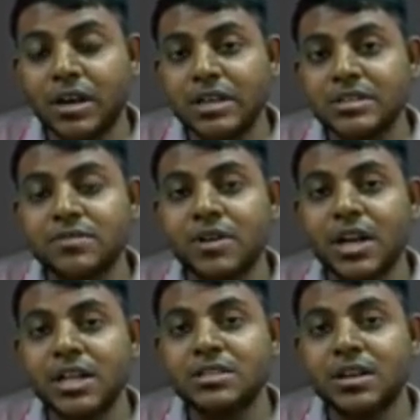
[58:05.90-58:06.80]
Backward
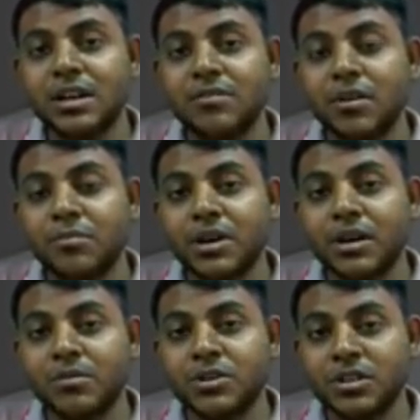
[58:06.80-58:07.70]
Classes Finance and
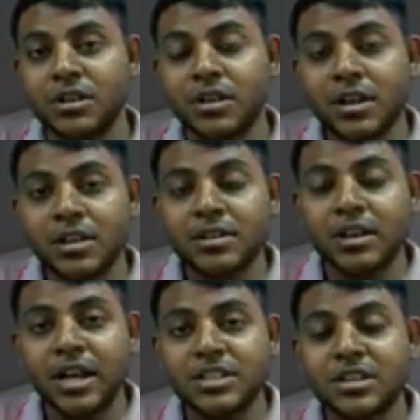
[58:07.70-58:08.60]
Development Commission,
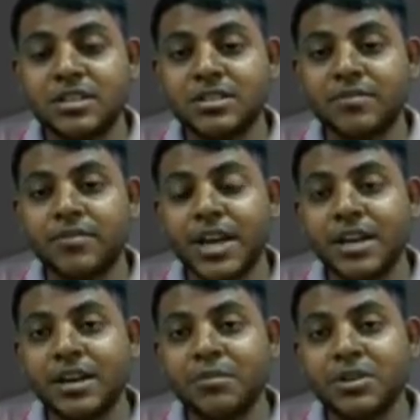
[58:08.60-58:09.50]
the National
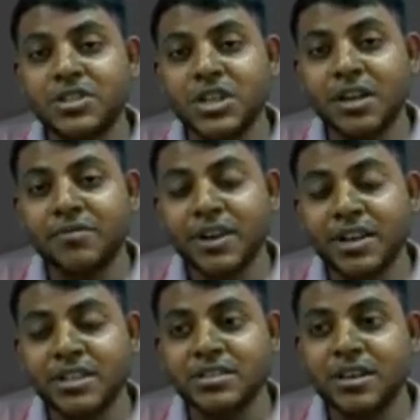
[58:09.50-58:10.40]
Safai
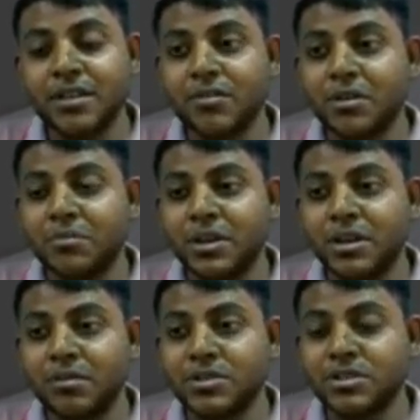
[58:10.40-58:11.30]
Karmachari Finance and
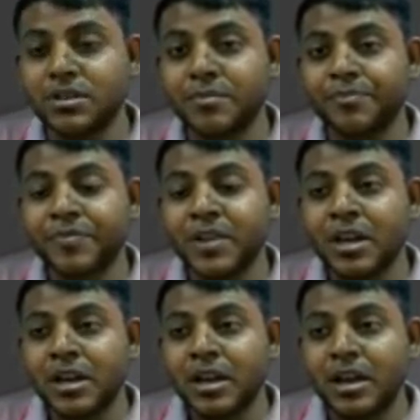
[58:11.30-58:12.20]
Development Commission,
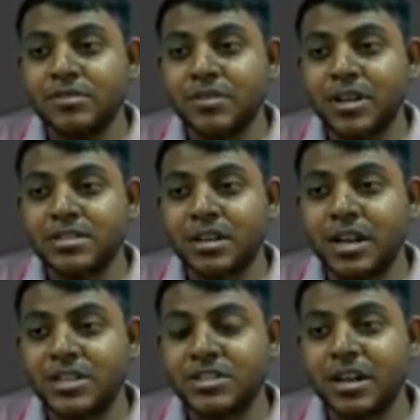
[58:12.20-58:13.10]
as
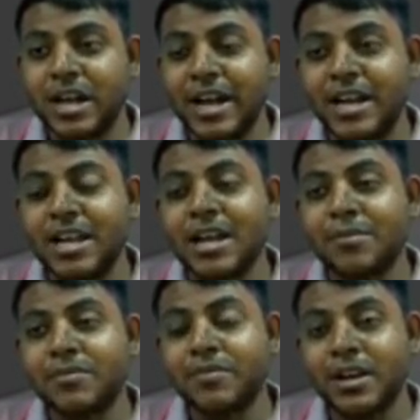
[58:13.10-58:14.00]
well as the National
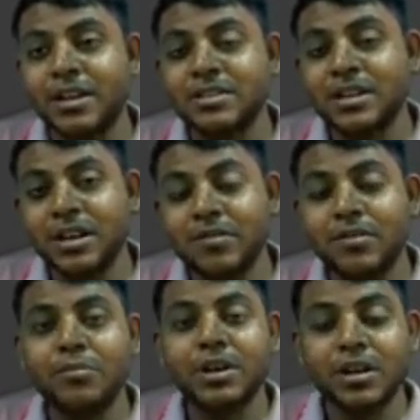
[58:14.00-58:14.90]
Handicap
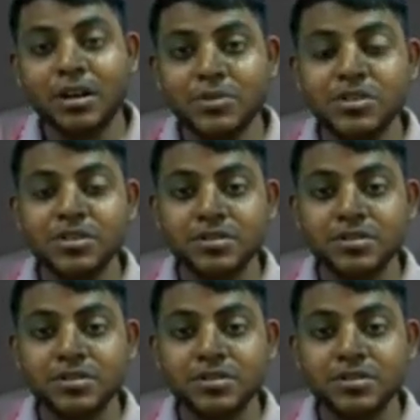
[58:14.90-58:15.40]
Finance and Development